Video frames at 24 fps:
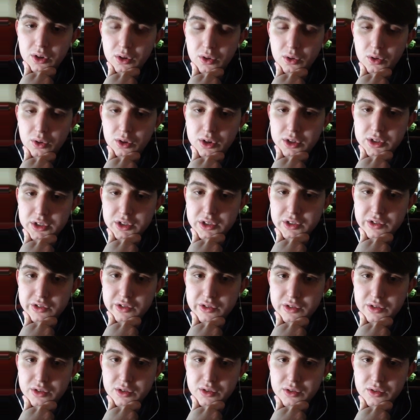or
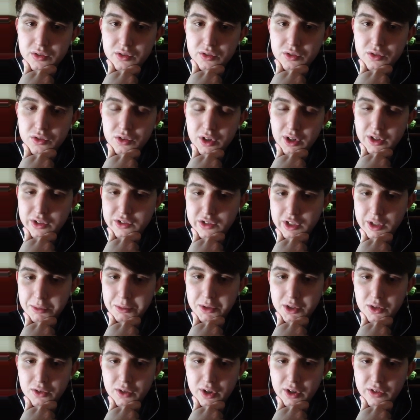just try to stop
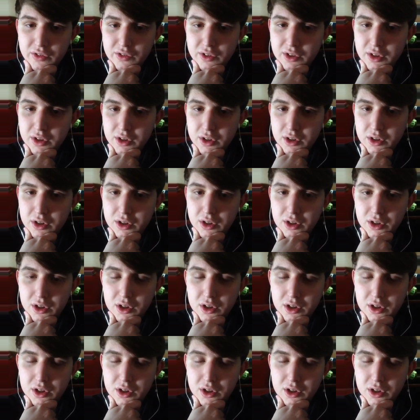her anorexia.